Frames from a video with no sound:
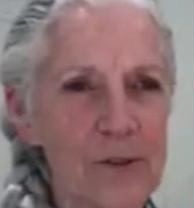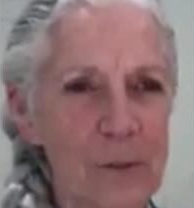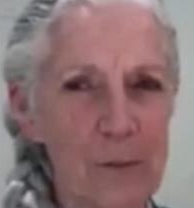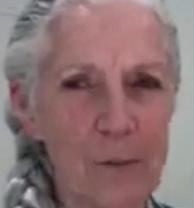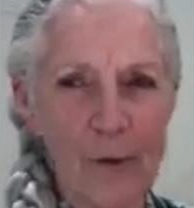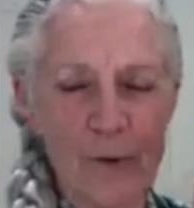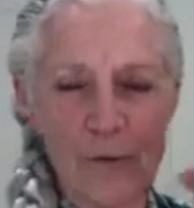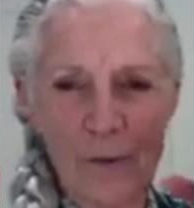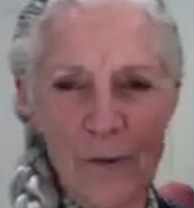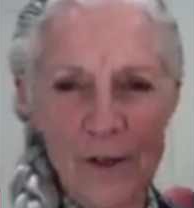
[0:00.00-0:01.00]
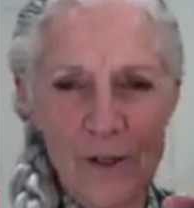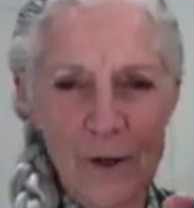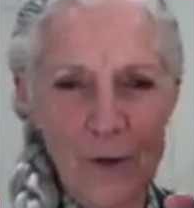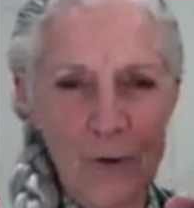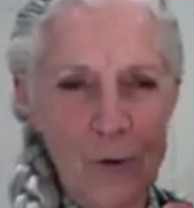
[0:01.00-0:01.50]
to move from this
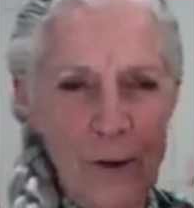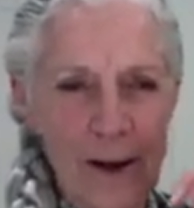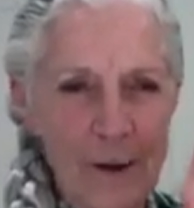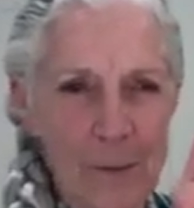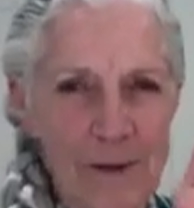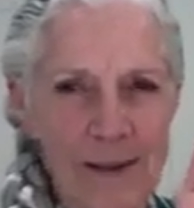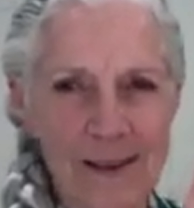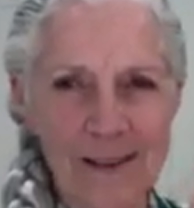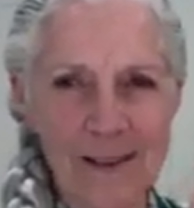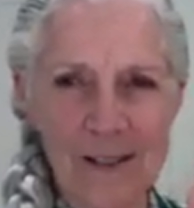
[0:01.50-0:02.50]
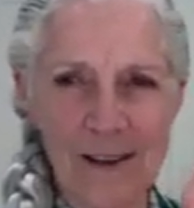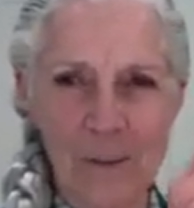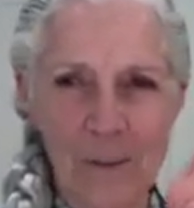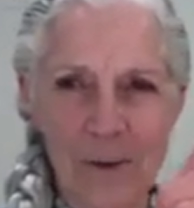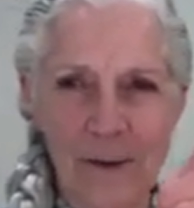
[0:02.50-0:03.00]
incredibly
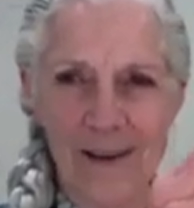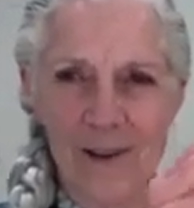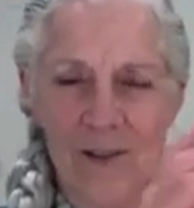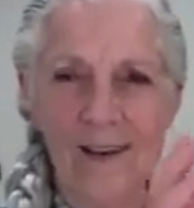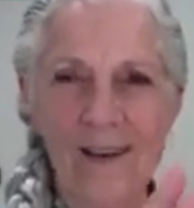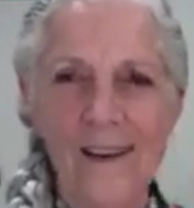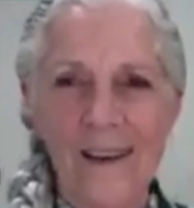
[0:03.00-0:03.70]
inside place.